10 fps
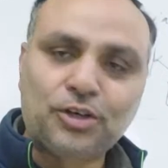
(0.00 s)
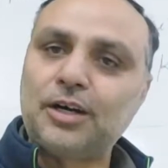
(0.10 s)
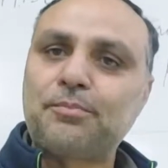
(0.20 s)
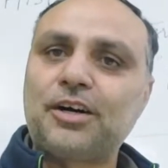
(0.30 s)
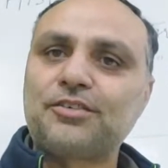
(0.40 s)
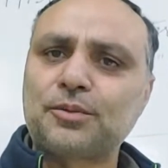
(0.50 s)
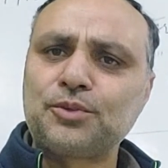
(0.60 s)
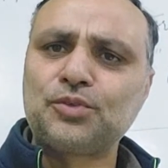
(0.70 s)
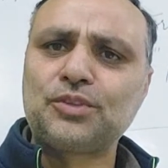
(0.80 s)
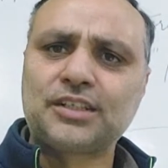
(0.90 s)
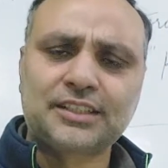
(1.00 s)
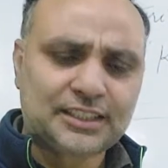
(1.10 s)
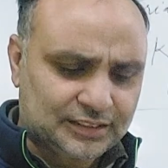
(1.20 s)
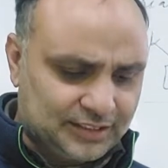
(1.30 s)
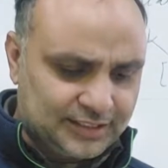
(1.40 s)
Apart from Newton,
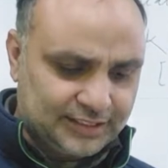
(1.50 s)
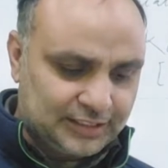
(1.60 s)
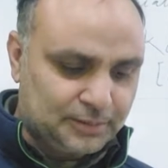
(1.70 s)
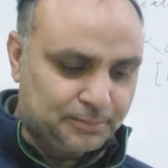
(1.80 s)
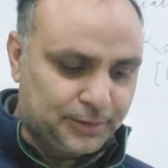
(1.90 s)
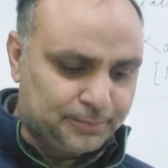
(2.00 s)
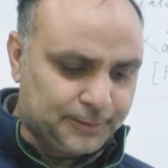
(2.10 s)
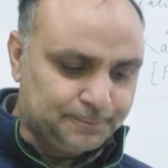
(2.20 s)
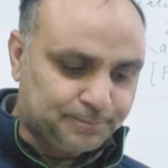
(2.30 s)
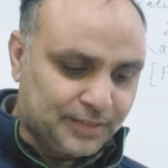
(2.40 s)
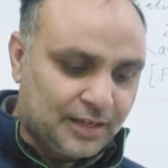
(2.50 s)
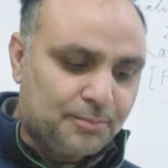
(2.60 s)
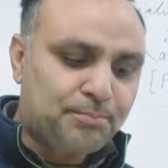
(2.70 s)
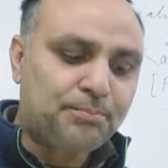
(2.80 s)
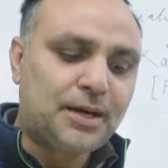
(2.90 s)
Descartes, and other people,
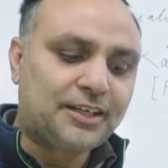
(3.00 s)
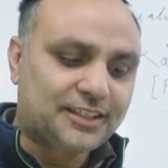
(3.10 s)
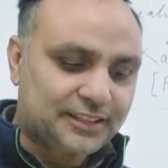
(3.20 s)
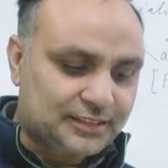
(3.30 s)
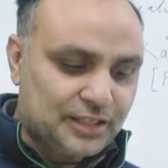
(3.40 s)
Metric.